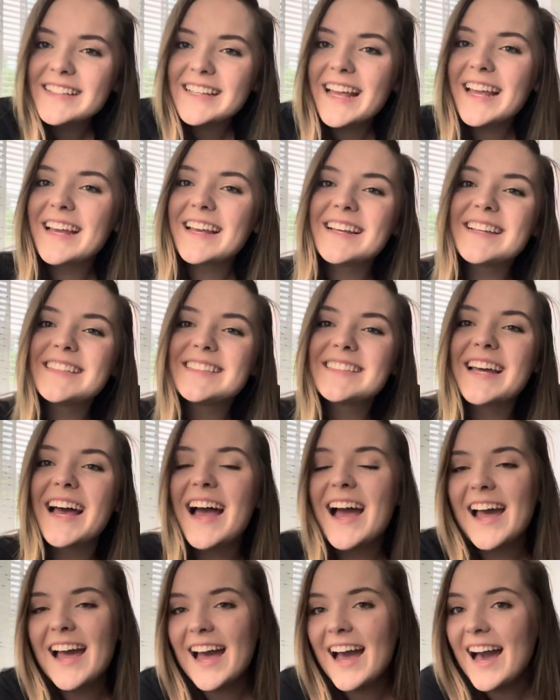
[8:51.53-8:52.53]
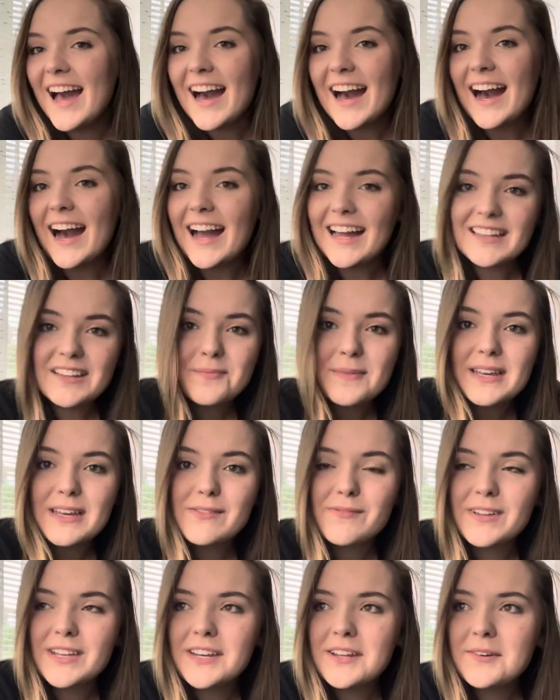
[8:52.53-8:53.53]
And I love making
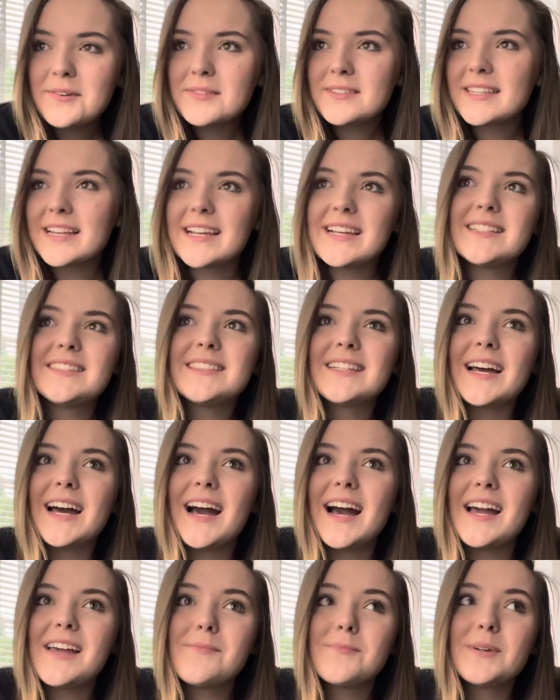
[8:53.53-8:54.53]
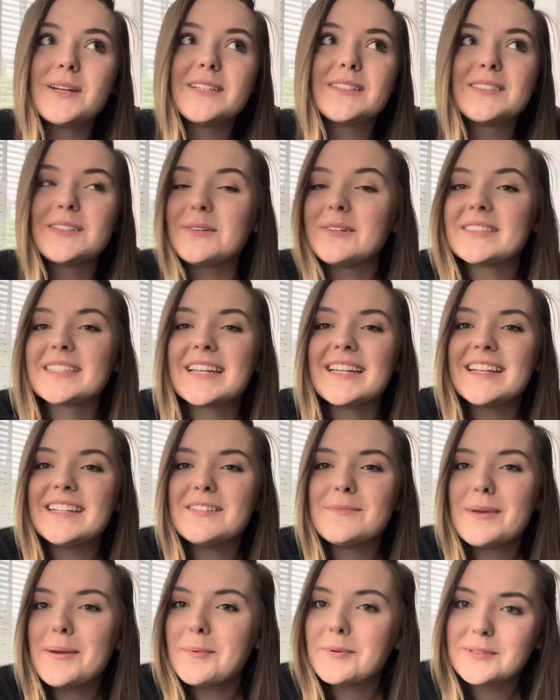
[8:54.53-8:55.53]
videos and I'm so excited to
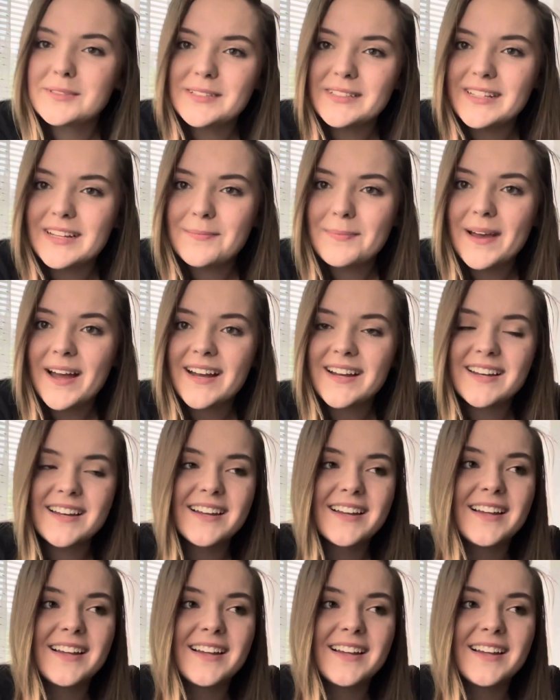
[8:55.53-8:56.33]
be able to look back